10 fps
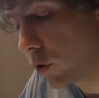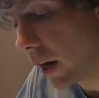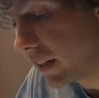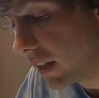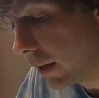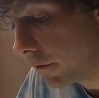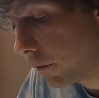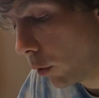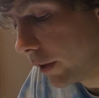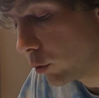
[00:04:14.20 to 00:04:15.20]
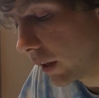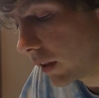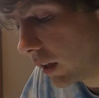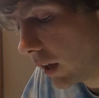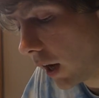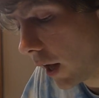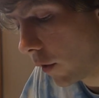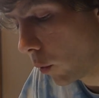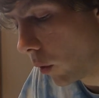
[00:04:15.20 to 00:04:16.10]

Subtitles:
So I did fully drink the other